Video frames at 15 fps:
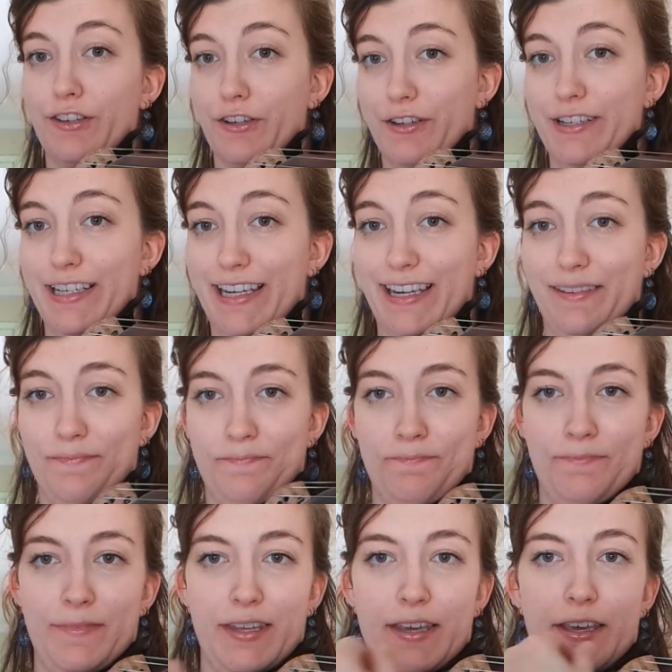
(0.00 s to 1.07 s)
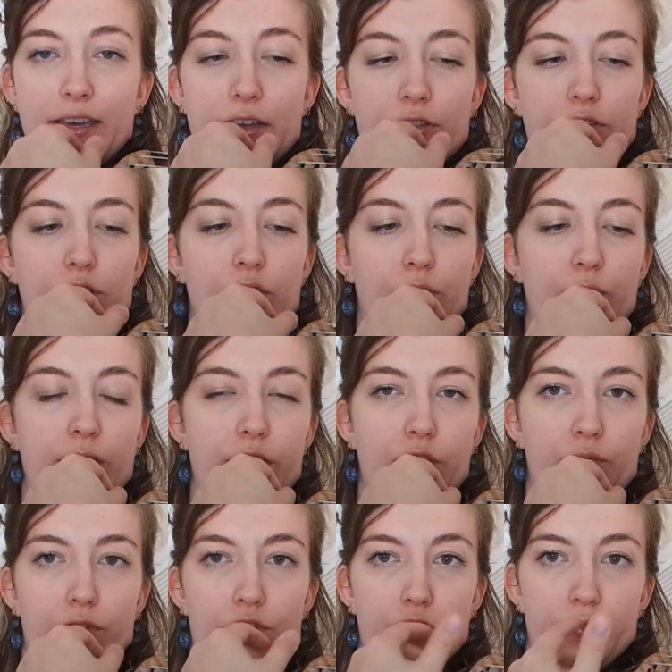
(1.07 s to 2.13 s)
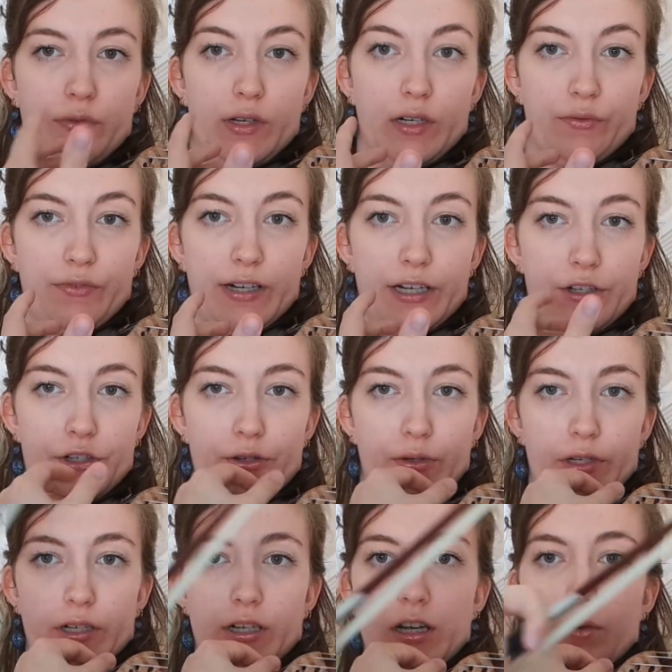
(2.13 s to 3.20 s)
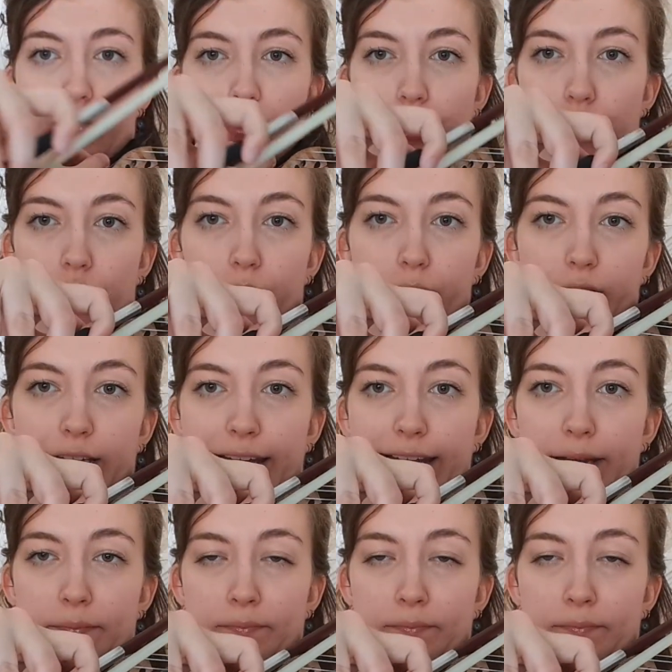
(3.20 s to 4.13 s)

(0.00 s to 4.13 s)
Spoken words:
our D. So what you would do if you had a fine tuner was you would play